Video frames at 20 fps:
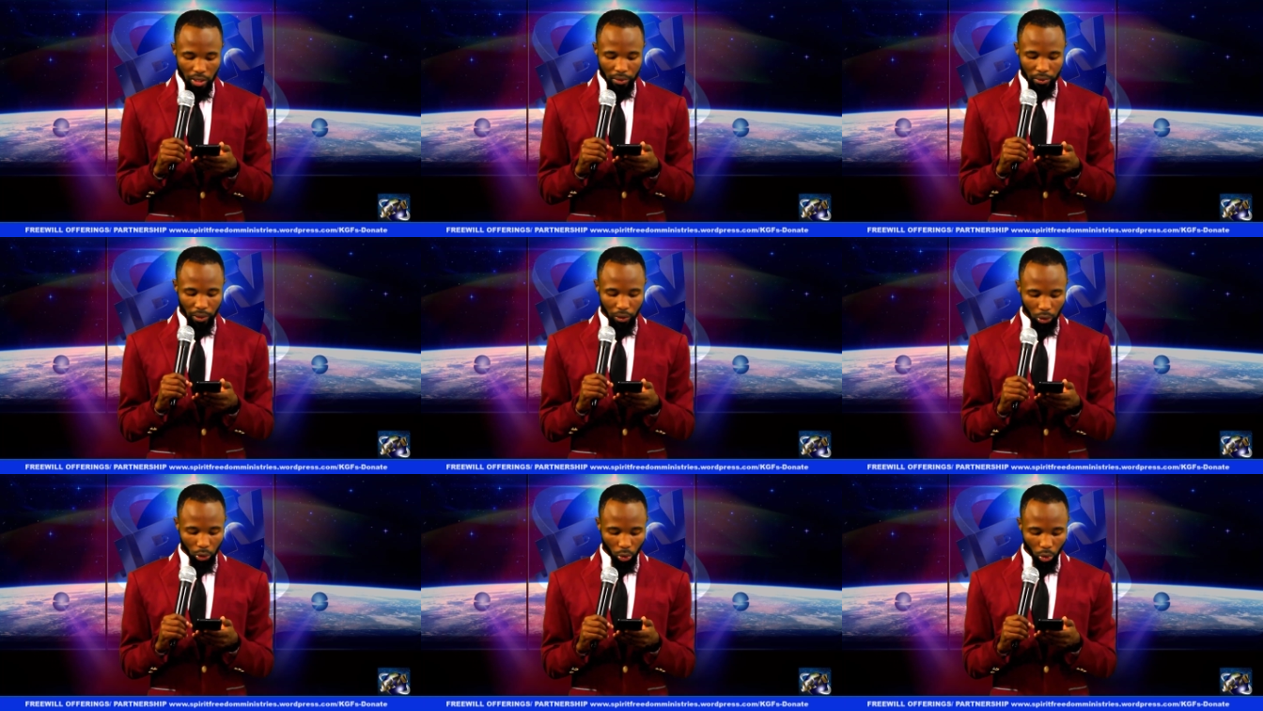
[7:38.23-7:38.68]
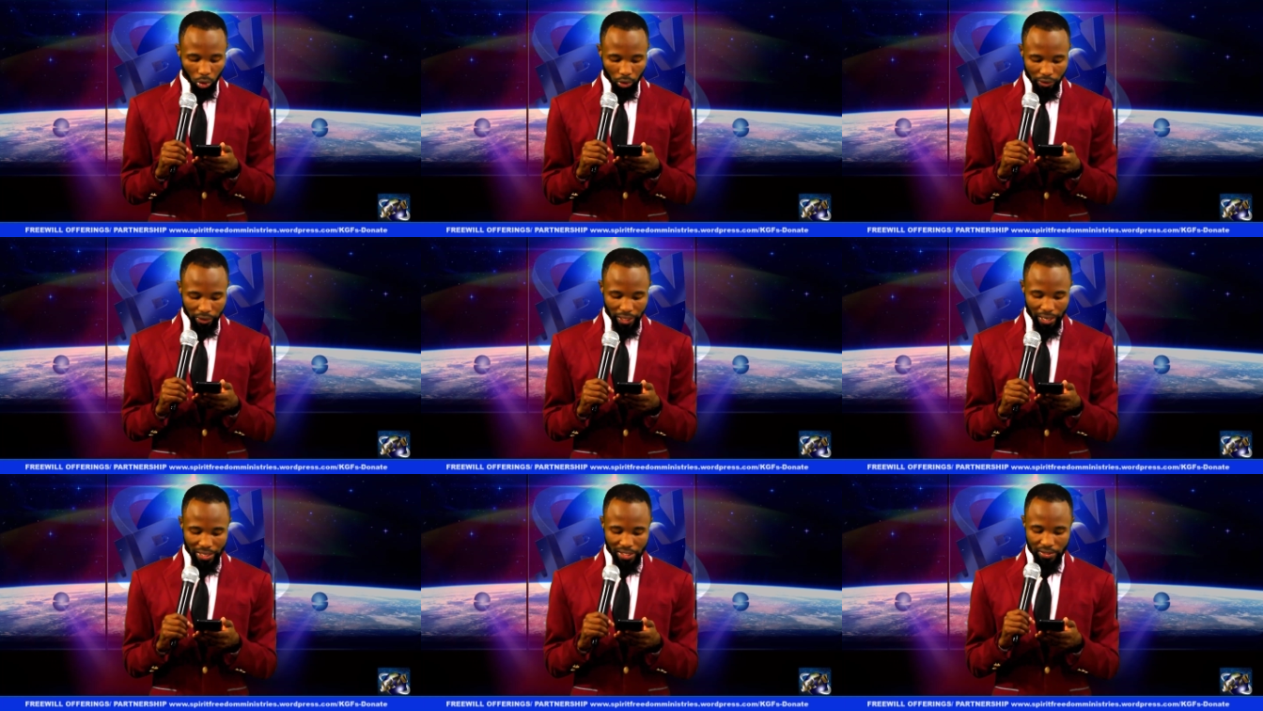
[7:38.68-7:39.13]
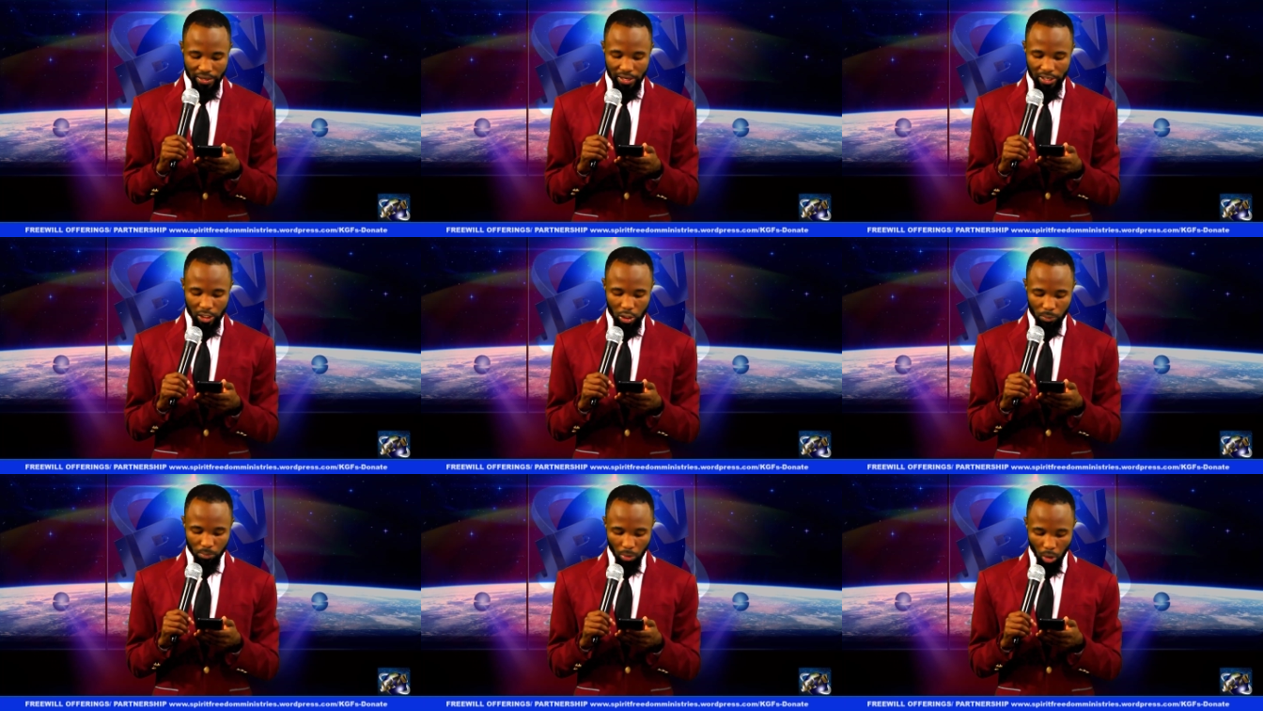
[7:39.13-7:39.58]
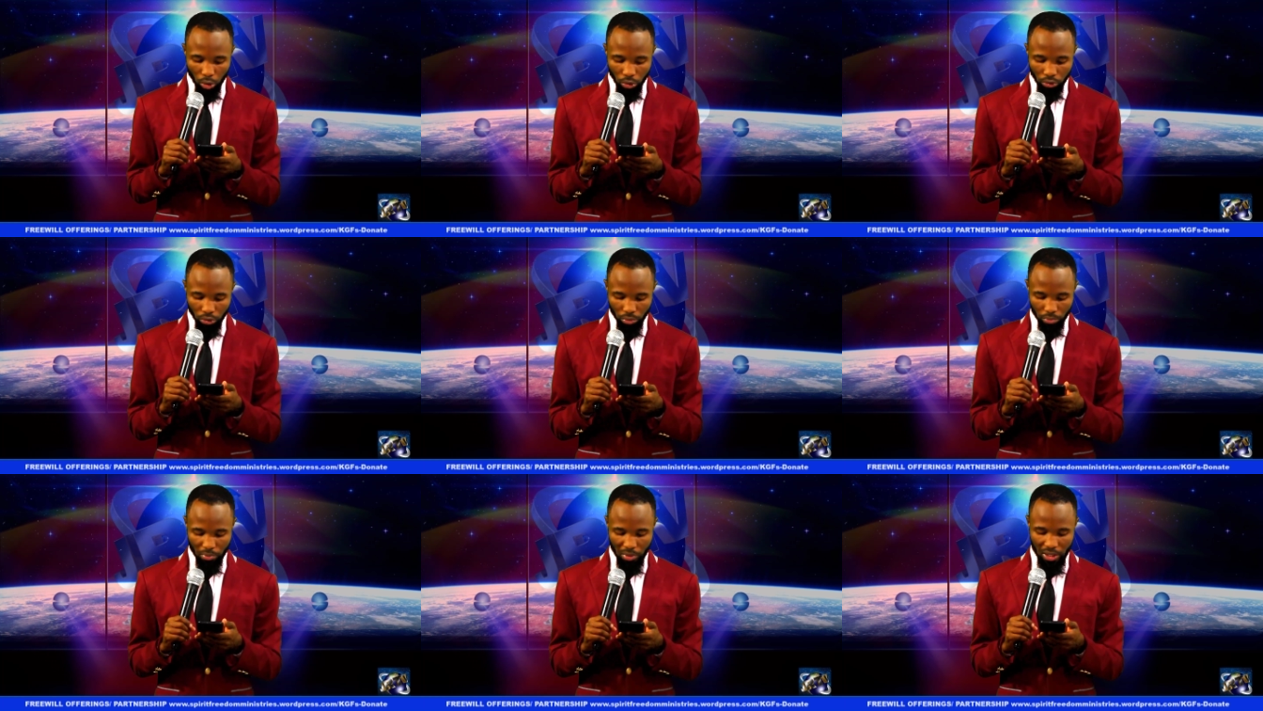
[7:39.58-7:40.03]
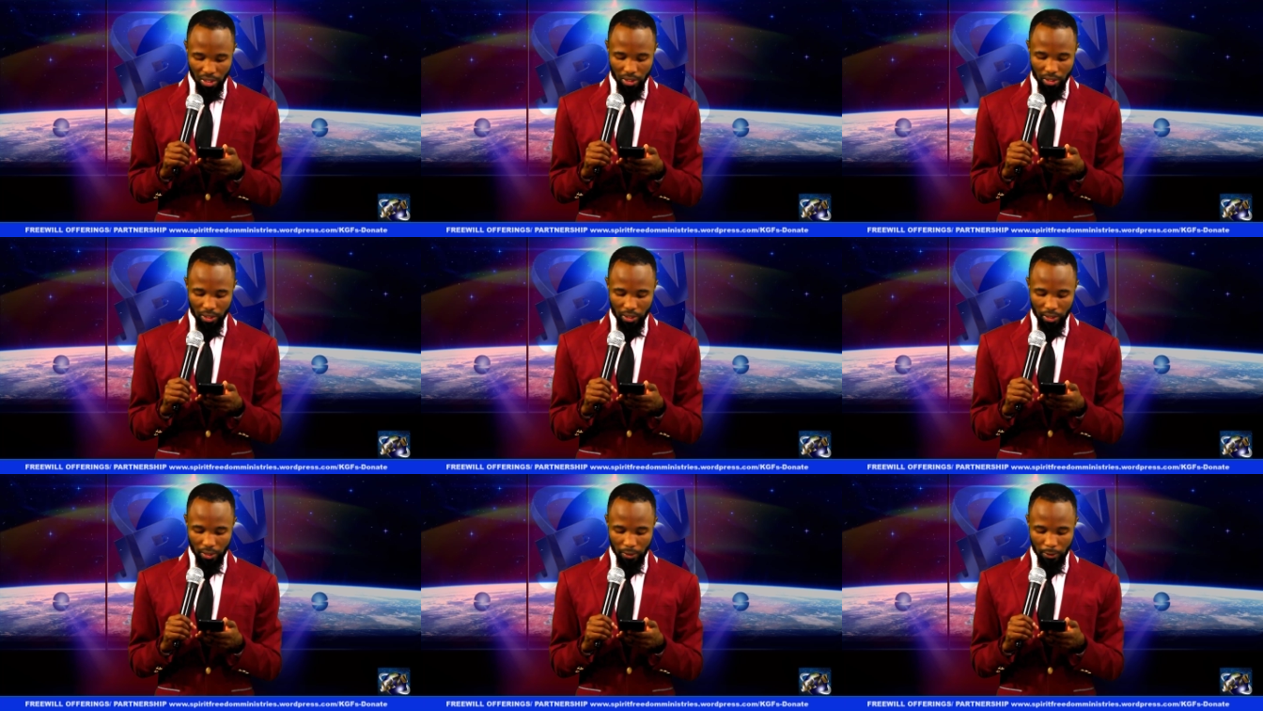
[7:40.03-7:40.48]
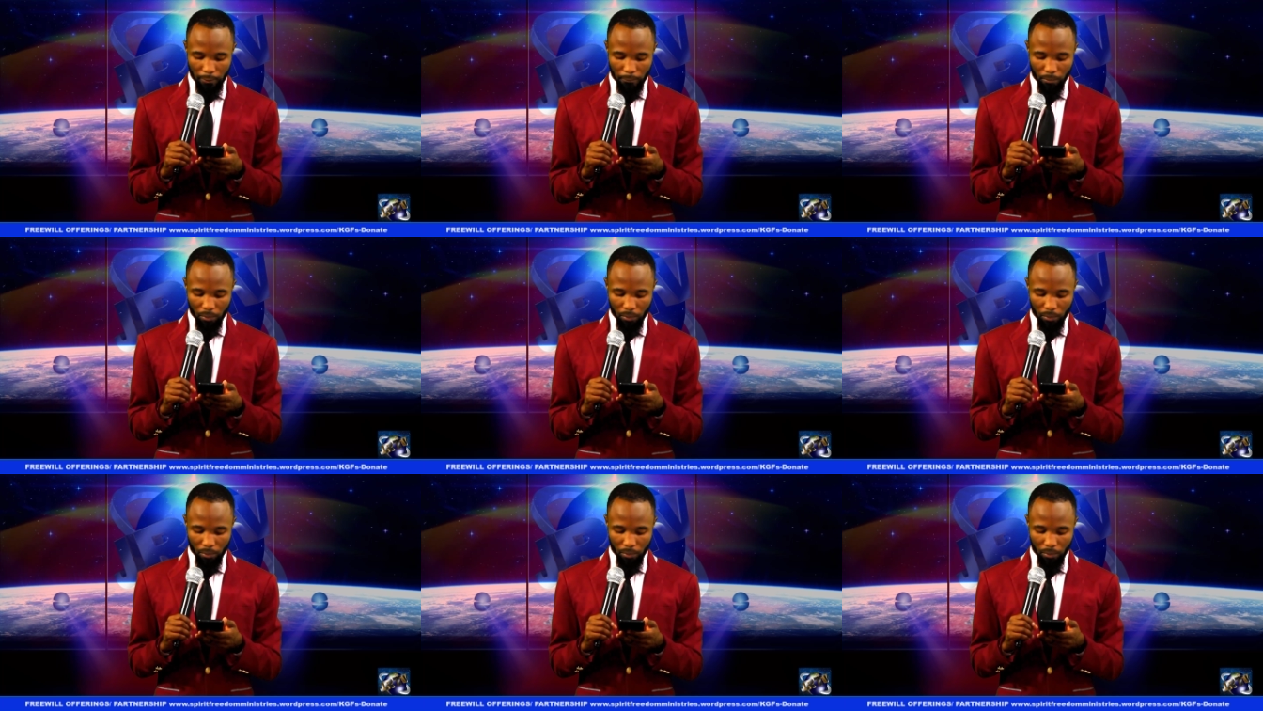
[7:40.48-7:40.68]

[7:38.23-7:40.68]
The Lord, as he spoke to me,